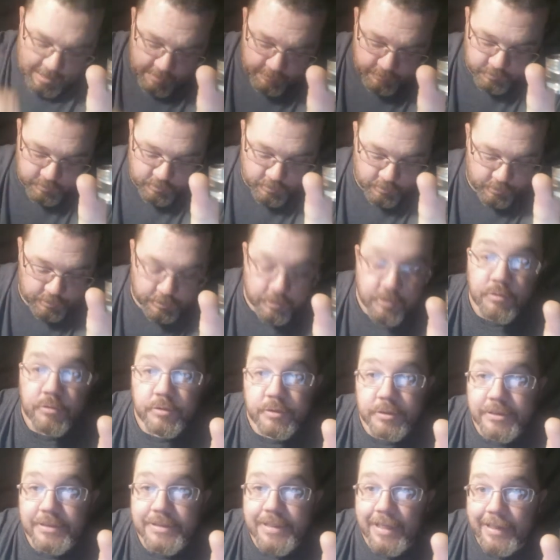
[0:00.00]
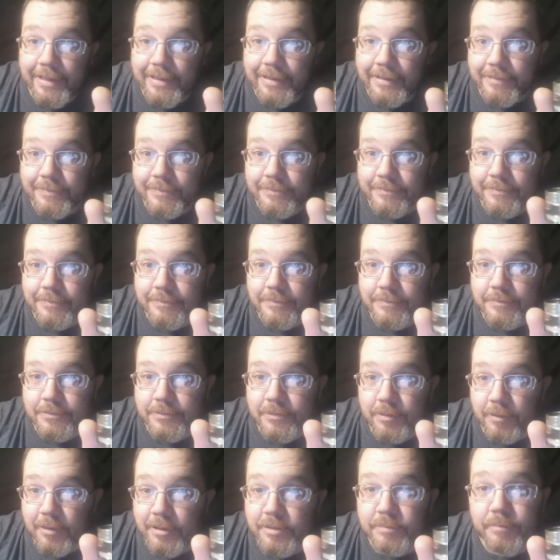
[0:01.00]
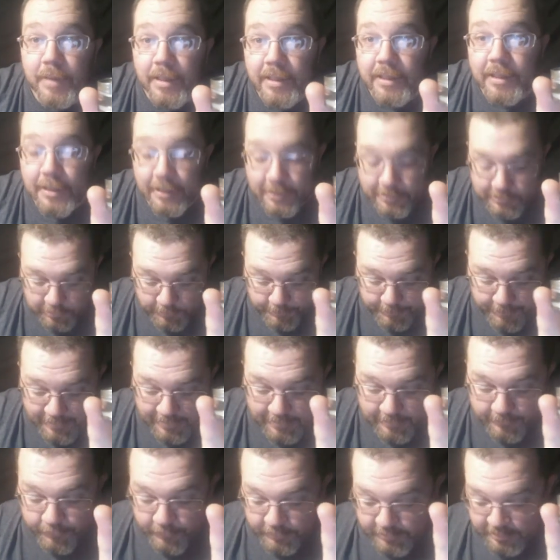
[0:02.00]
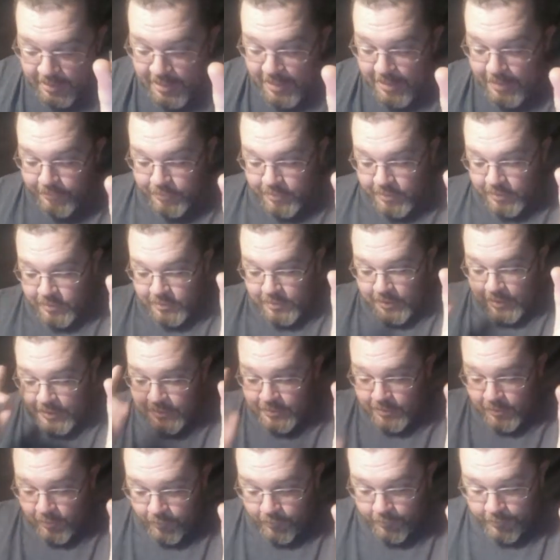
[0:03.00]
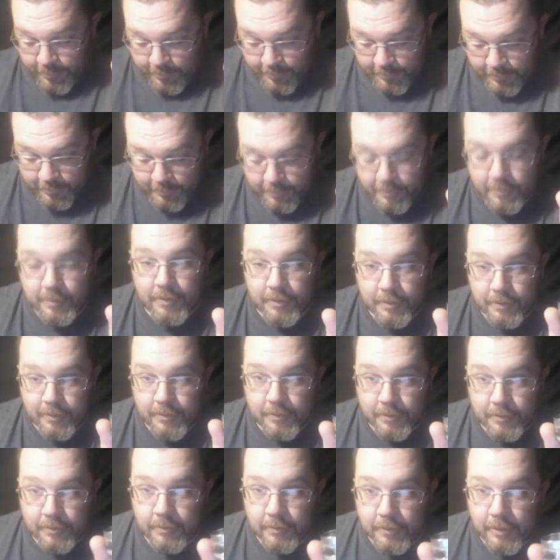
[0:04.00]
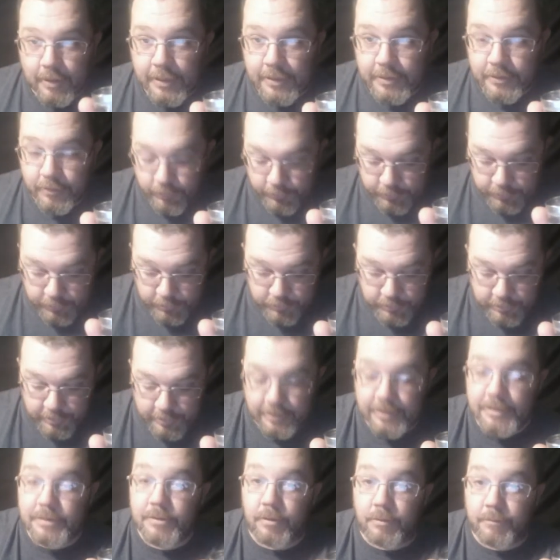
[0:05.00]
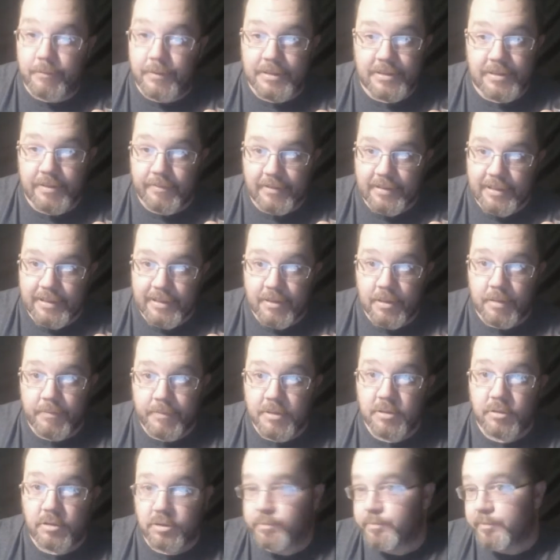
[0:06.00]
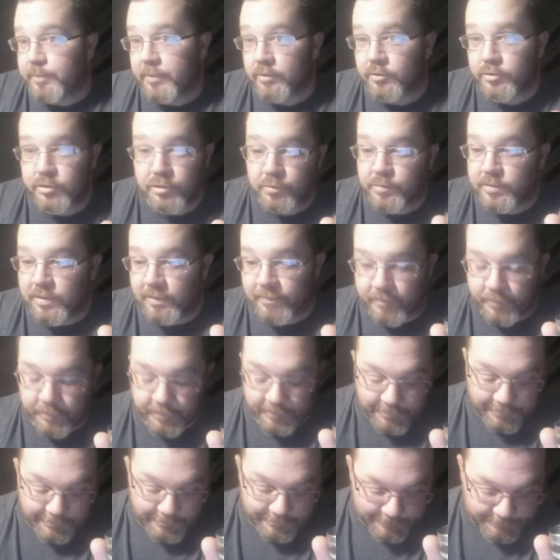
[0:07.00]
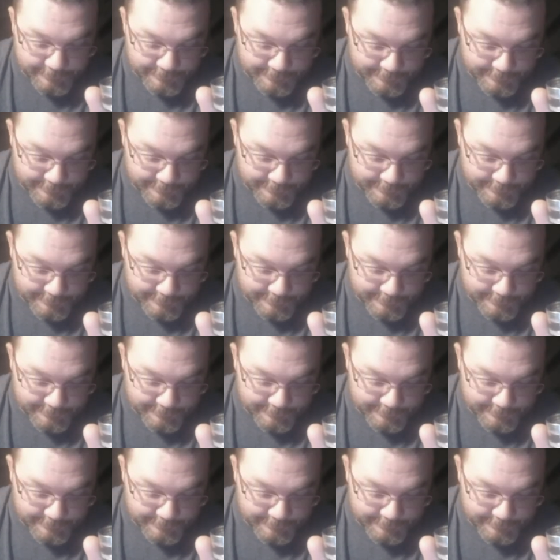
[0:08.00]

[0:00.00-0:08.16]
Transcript: I was going to use this tank. So let's make it extra big for James, because he's going to use it and he's going to mess everything up. He's going to spill juice everywhere.